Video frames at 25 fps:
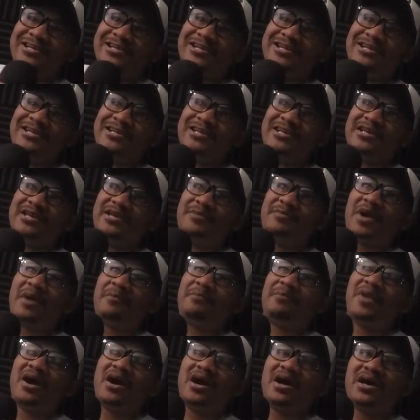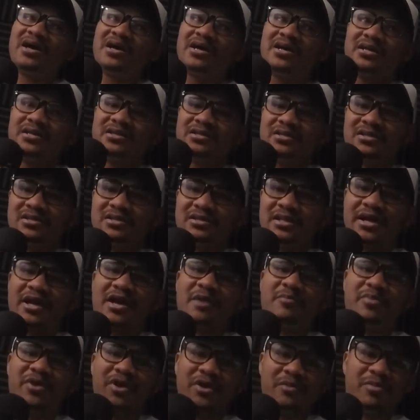in my mind, like up
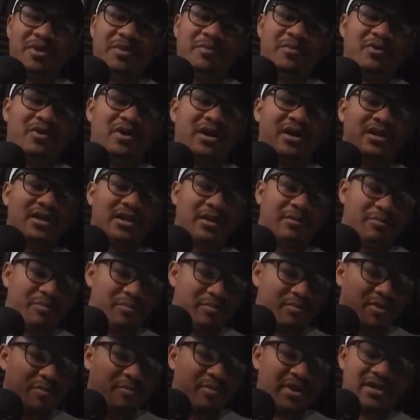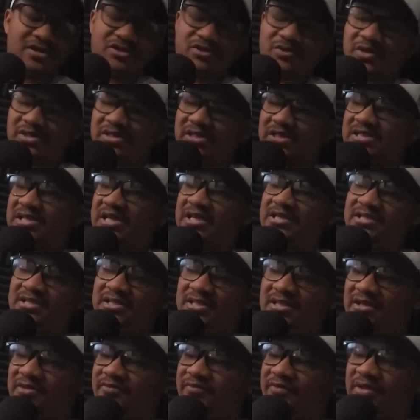here, people kind of like perpetuate this idea
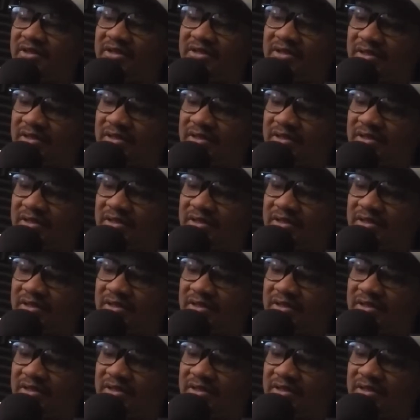of like